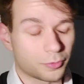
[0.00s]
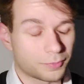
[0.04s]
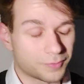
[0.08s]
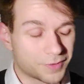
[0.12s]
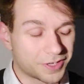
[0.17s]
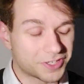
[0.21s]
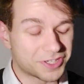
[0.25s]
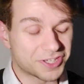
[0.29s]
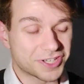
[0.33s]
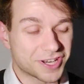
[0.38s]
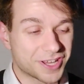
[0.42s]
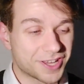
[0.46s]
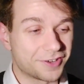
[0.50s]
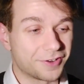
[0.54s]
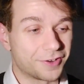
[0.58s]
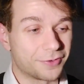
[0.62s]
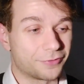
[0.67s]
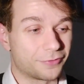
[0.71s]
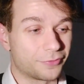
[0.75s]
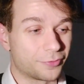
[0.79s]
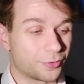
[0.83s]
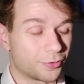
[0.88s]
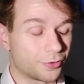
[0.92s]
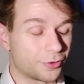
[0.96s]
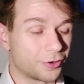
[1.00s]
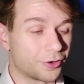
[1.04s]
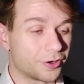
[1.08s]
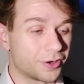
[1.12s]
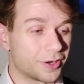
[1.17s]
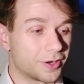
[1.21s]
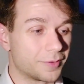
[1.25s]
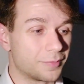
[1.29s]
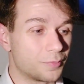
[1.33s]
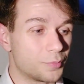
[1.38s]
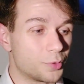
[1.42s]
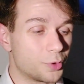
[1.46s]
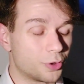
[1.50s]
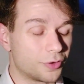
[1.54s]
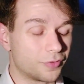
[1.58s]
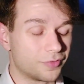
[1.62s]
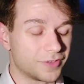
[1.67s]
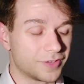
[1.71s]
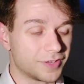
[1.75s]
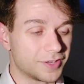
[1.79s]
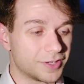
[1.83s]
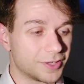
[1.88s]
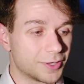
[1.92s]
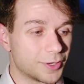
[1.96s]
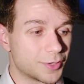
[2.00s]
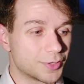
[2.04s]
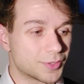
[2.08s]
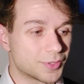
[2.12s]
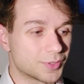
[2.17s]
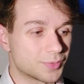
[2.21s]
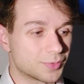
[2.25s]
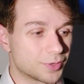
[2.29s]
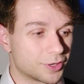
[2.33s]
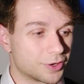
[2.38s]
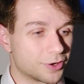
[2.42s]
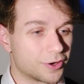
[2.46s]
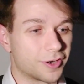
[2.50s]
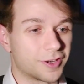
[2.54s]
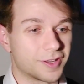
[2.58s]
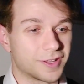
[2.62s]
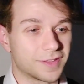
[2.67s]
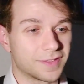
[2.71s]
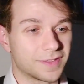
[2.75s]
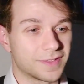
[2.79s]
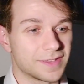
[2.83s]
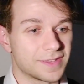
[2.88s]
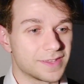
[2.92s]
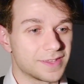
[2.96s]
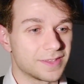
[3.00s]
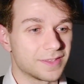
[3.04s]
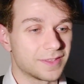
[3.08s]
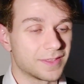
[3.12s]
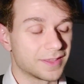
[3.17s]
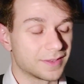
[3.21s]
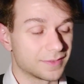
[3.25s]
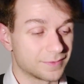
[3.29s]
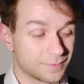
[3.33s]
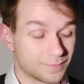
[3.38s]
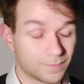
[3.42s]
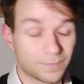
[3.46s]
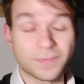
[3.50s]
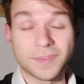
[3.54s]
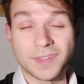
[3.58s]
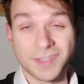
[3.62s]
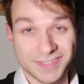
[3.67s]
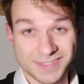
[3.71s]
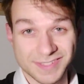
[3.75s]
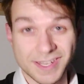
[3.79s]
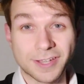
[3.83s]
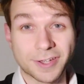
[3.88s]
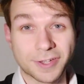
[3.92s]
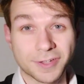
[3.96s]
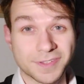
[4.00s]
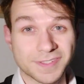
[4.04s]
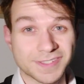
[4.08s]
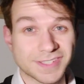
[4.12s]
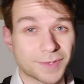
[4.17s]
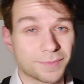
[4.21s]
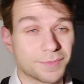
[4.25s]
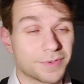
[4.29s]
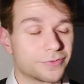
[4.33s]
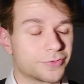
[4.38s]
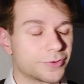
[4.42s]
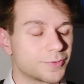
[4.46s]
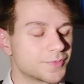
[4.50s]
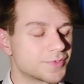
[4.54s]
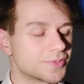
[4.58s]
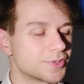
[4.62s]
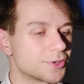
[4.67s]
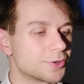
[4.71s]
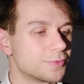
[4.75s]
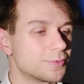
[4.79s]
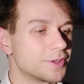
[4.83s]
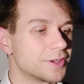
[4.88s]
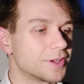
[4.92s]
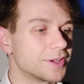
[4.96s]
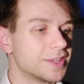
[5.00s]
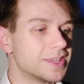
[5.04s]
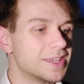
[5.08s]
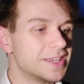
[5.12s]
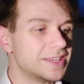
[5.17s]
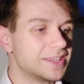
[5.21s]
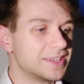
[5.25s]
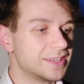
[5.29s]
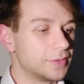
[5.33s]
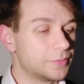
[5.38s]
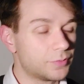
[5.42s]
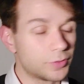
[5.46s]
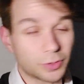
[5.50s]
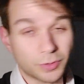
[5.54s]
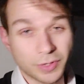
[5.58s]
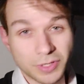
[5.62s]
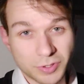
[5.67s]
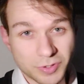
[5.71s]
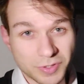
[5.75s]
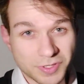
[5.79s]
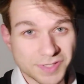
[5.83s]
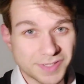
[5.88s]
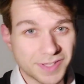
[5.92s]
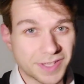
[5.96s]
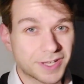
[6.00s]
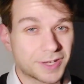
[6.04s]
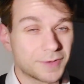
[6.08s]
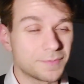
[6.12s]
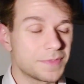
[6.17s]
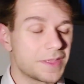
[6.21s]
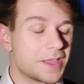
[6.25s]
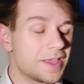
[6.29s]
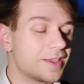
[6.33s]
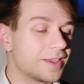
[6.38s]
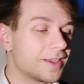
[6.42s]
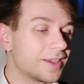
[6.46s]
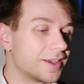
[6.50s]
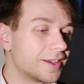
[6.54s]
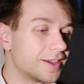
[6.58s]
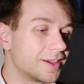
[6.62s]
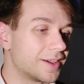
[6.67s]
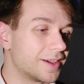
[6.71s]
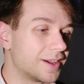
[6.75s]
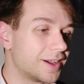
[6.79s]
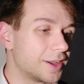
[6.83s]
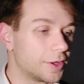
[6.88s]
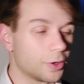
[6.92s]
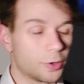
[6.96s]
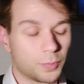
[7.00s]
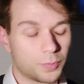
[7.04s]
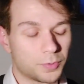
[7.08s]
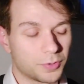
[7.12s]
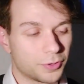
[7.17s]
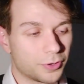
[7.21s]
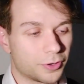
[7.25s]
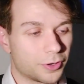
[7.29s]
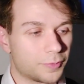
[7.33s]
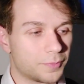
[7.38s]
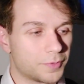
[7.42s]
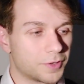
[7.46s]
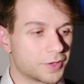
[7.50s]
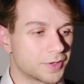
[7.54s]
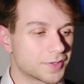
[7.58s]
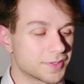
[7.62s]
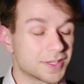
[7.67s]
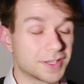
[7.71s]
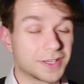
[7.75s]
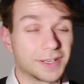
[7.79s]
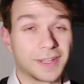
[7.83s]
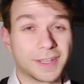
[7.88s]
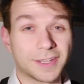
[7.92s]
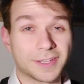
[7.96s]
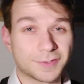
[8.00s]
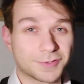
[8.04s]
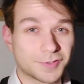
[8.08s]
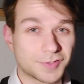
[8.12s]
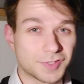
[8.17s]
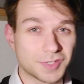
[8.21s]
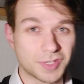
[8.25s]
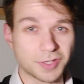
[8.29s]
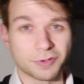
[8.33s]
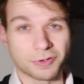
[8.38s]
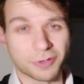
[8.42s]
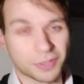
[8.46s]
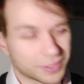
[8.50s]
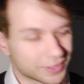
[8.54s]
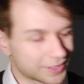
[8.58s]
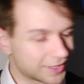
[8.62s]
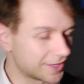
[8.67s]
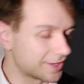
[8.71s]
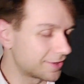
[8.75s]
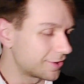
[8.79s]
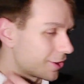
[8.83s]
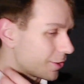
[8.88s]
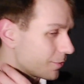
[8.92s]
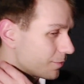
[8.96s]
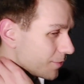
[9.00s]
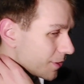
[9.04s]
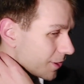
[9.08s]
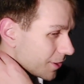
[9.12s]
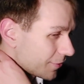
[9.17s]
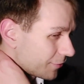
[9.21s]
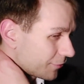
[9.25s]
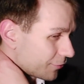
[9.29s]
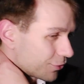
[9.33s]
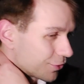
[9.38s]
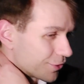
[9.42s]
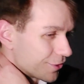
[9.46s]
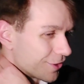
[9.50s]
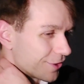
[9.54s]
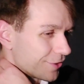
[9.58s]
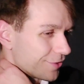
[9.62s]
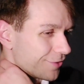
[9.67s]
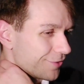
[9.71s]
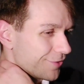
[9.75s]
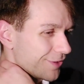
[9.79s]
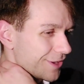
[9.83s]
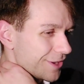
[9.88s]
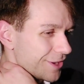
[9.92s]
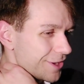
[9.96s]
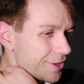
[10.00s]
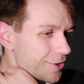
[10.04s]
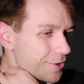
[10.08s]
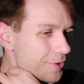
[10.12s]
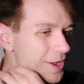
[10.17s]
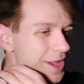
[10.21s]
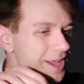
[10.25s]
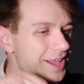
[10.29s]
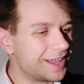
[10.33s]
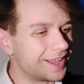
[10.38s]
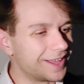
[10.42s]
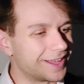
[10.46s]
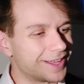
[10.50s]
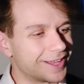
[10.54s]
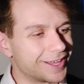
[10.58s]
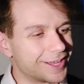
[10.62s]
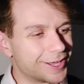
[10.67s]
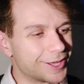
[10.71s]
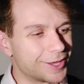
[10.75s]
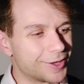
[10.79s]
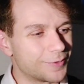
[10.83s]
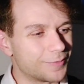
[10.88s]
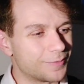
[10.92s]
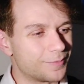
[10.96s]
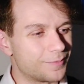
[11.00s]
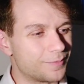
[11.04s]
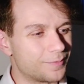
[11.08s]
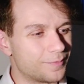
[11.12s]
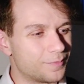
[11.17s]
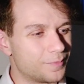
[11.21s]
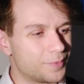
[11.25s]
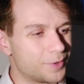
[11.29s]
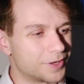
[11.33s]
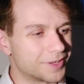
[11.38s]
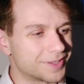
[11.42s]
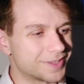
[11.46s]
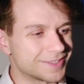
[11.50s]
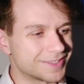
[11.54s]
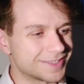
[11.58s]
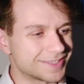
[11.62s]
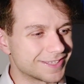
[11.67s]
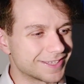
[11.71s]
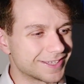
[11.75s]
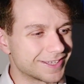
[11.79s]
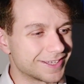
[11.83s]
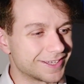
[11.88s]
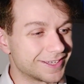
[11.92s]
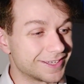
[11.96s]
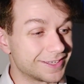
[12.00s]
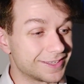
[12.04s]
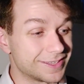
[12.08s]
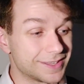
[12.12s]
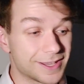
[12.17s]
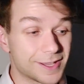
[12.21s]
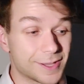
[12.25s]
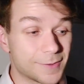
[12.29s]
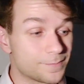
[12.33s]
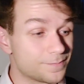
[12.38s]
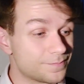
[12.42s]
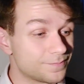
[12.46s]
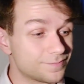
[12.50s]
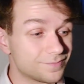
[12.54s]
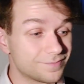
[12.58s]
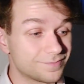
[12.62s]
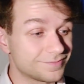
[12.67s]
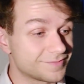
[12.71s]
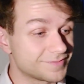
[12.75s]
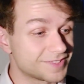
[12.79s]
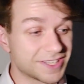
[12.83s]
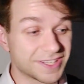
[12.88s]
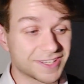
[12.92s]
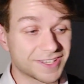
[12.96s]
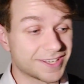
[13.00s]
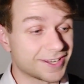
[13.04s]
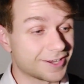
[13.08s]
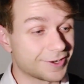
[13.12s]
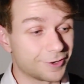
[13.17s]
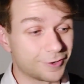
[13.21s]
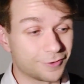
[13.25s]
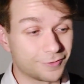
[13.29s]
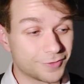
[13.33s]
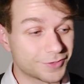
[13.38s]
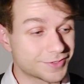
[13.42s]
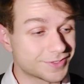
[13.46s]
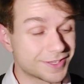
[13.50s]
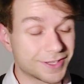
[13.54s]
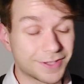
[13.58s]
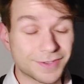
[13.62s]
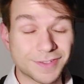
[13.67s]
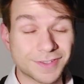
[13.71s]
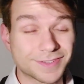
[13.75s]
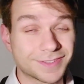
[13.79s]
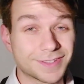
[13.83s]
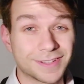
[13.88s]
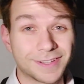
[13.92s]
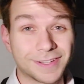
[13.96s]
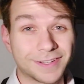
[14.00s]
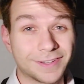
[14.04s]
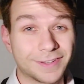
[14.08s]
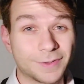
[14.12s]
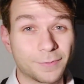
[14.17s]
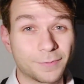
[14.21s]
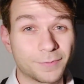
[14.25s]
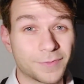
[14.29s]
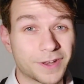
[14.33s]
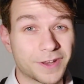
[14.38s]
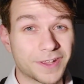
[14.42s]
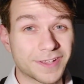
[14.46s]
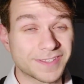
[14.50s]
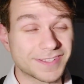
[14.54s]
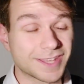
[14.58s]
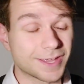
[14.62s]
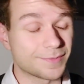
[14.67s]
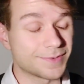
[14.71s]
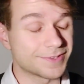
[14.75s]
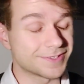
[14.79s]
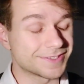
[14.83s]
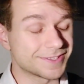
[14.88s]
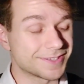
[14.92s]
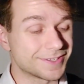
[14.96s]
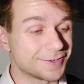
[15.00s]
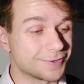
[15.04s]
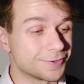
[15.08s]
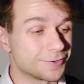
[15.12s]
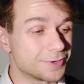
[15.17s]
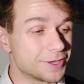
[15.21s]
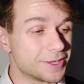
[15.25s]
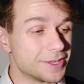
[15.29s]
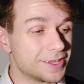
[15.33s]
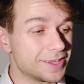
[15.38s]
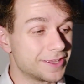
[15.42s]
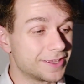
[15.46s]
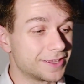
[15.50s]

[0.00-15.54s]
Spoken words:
on my channel for more videos regarding the second semi from Serbia. If you're interested, I hope you are, because I'd like to see you all again, come back for another video. Yeah, take care of yourselves until the next time I see you.